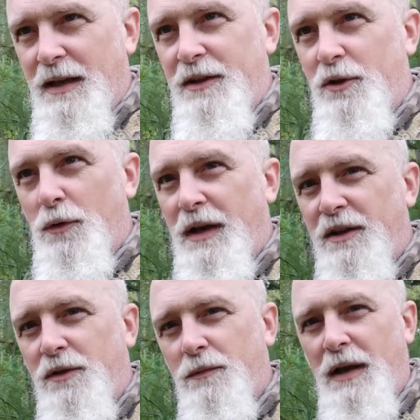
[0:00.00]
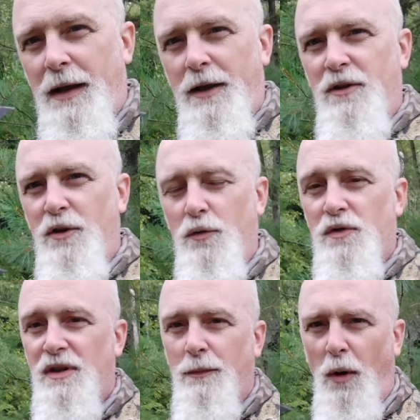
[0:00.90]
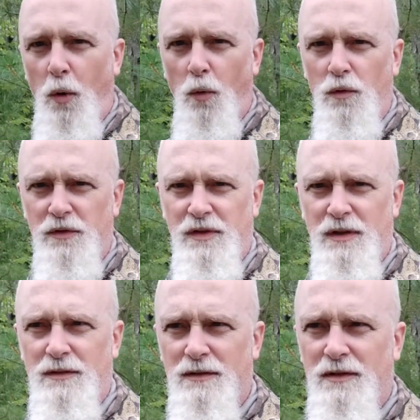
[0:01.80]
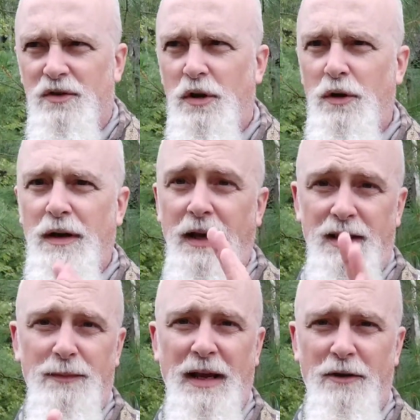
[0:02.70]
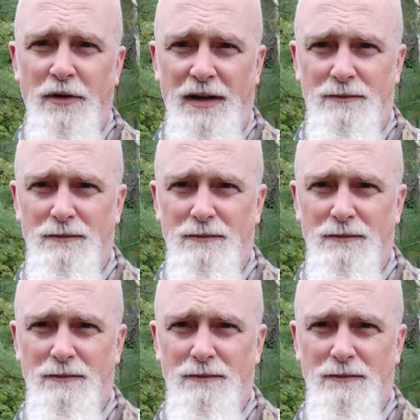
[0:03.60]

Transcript: you can use the poles, so you can cut them down green.